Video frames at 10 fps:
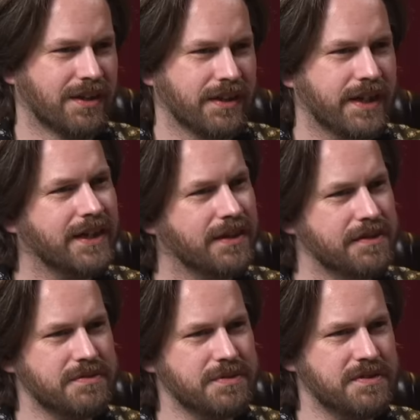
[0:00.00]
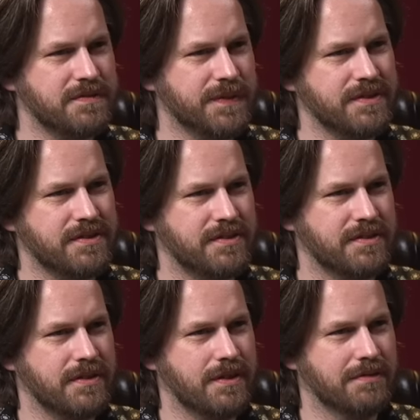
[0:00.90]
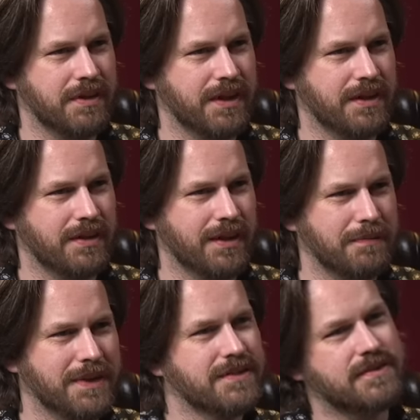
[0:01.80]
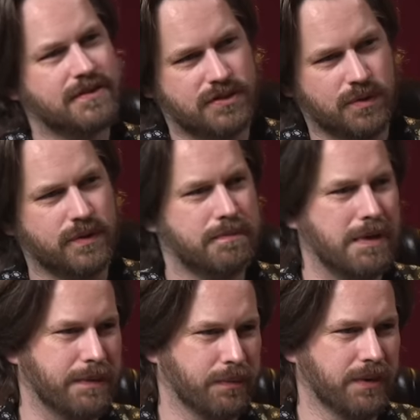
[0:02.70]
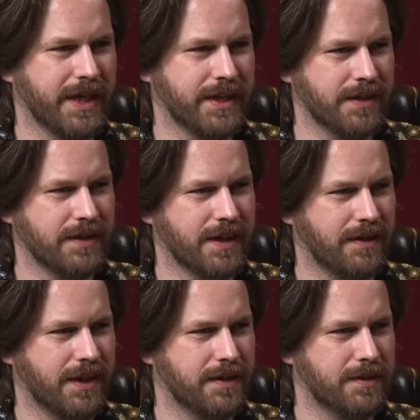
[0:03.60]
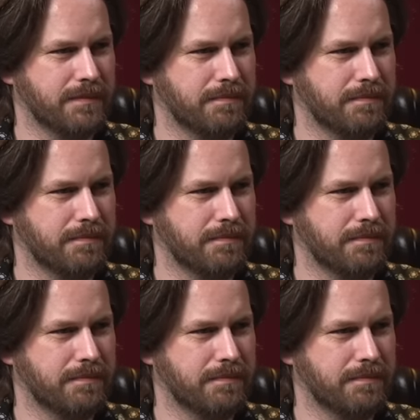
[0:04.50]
Yeah, this was his first, I mean, it's sort of Muppet related, and that a lot of the